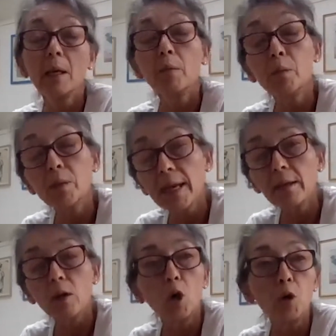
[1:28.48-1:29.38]
We will then
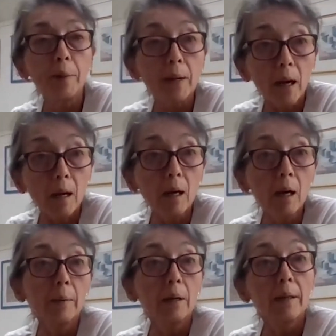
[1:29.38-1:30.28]
open
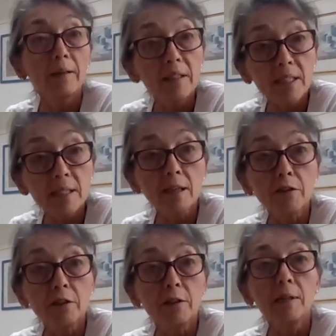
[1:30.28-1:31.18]
up the
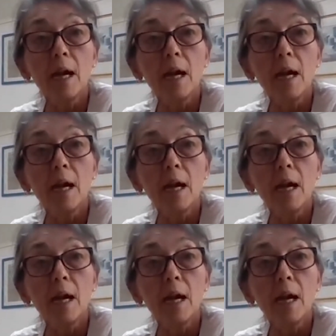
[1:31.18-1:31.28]
discussion